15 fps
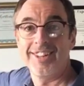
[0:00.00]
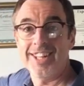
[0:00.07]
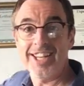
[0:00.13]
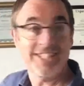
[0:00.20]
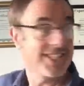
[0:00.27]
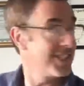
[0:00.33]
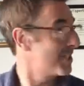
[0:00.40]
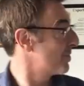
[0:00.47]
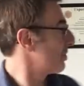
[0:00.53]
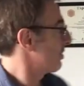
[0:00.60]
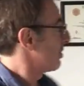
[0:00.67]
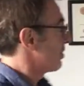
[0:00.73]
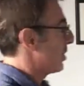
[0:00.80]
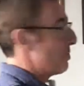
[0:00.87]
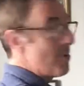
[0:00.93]
This is
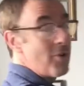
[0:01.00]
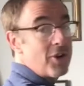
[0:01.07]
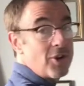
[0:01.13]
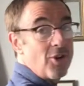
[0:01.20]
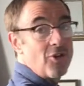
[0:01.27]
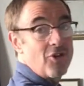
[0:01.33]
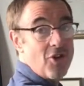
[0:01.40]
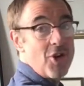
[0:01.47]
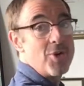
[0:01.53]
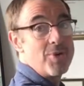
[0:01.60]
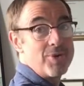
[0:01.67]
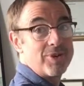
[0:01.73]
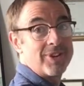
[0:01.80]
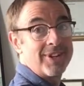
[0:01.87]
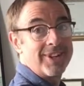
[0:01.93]
the miracle
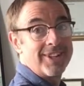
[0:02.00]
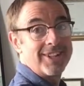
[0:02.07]
food.